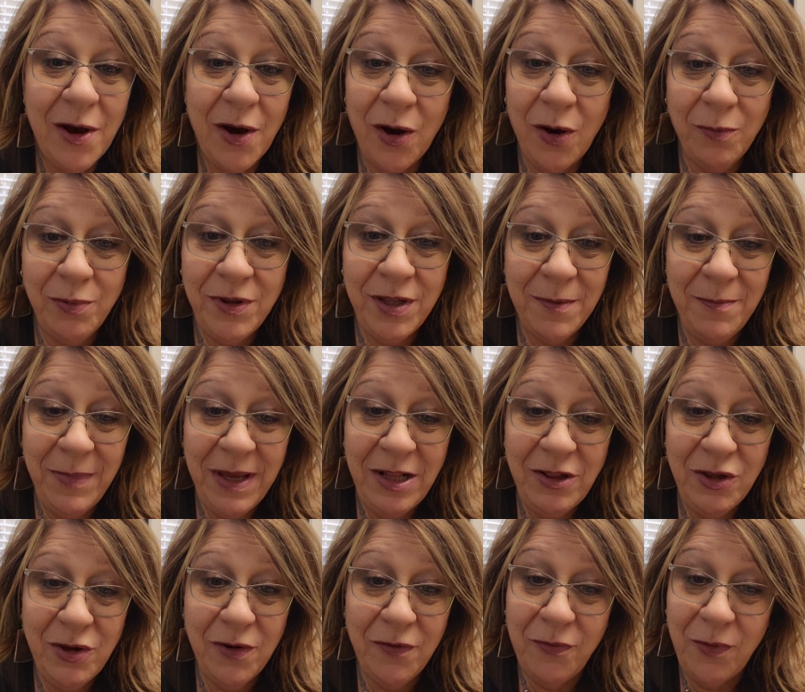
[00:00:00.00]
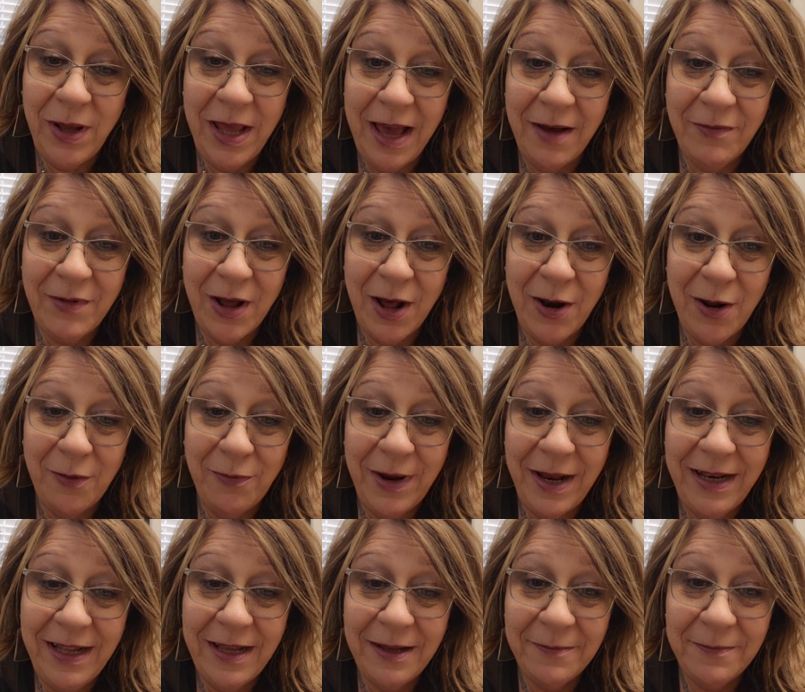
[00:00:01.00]
Hope to meet you if we have not
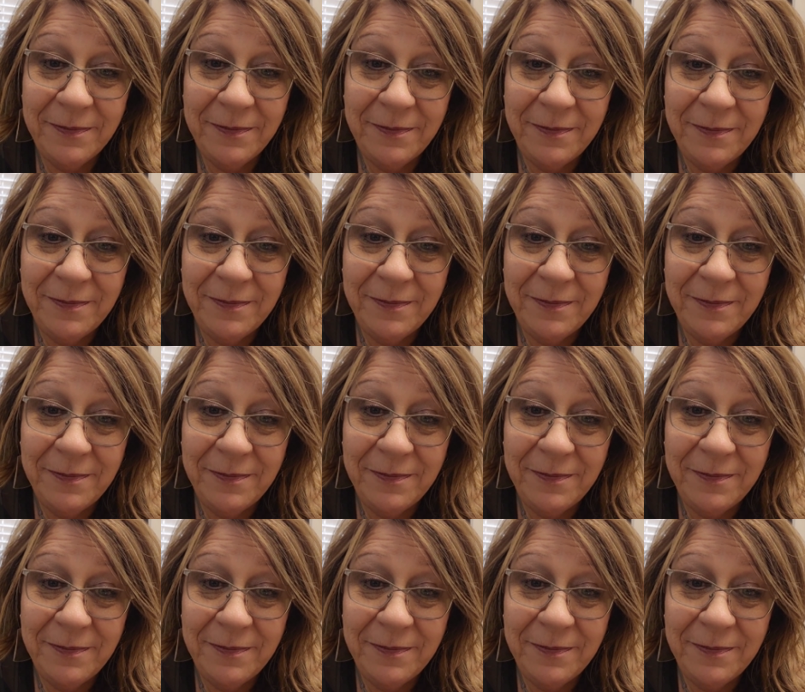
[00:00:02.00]
already.